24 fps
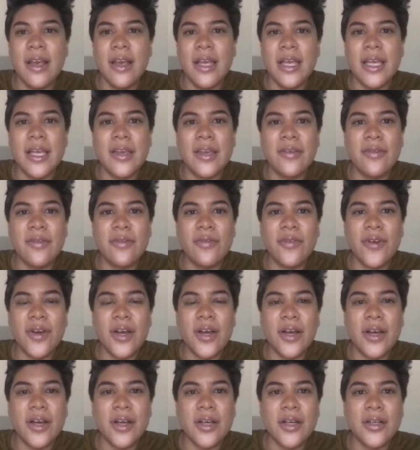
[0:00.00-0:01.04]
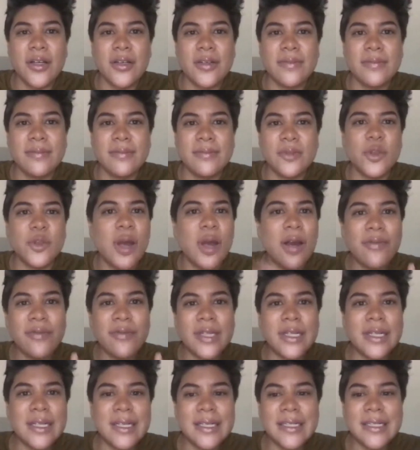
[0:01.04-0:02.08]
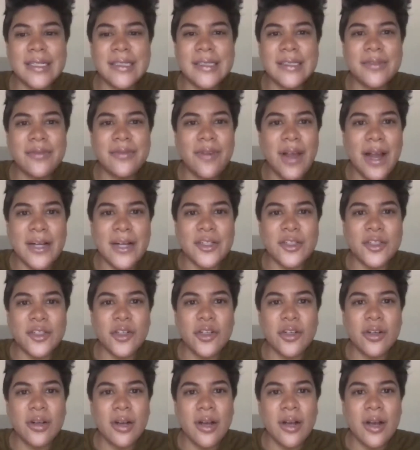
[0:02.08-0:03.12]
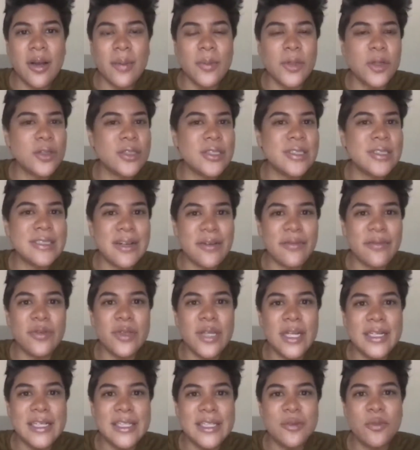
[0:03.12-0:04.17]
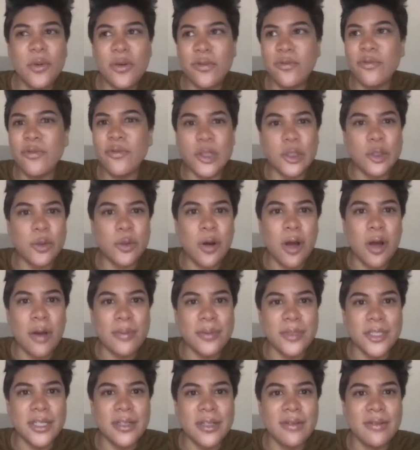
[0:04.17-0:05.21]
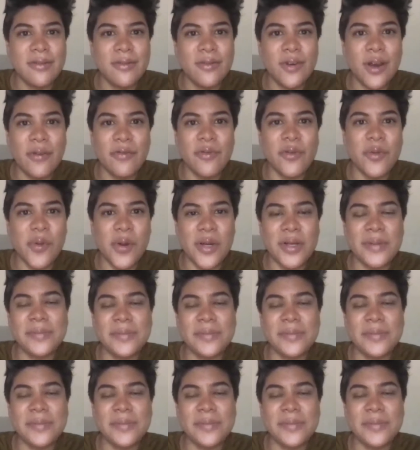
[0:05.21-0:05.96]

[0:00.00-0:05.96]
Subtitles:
if traveling is a factor, there's definitely at least one virtual option for everyone.